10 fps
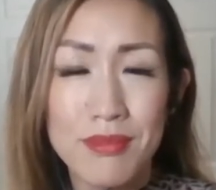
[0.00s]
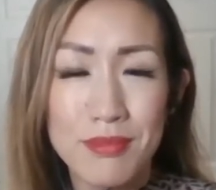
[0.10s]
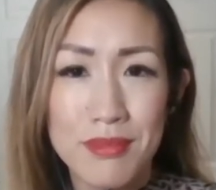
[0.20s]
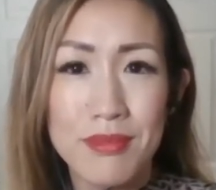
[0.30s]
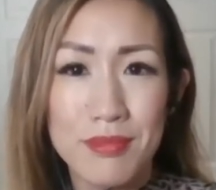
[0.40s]

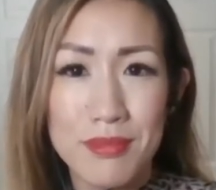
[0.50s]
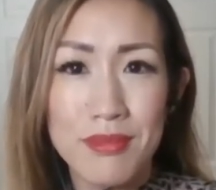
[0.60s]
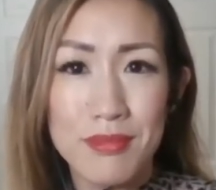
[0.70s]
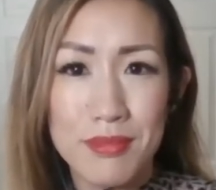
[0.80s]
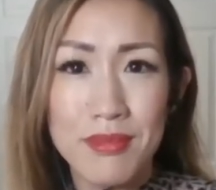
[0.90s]

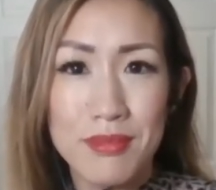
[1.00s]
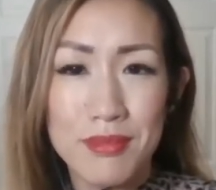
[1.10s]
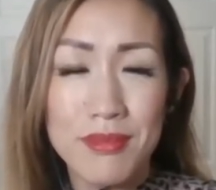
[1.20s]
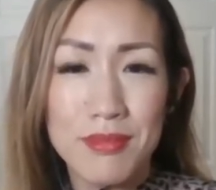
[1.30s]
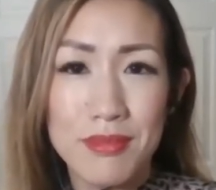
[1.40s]

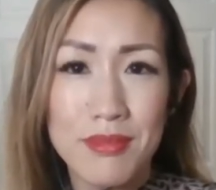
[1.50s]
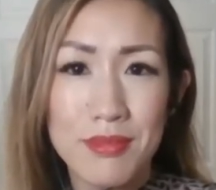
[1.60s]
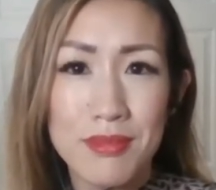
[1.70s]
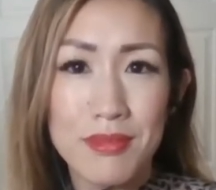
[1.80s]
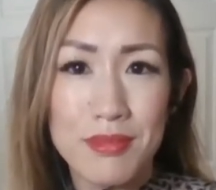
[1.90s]

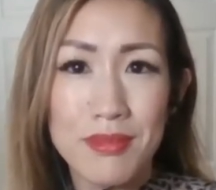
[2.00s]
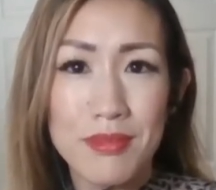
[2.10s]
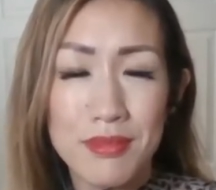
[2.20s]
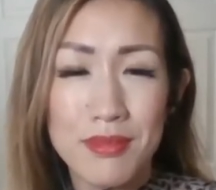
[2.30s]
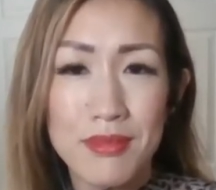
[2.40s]

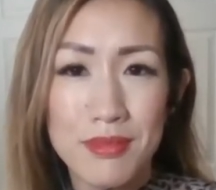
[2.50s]
This person isn't speaking.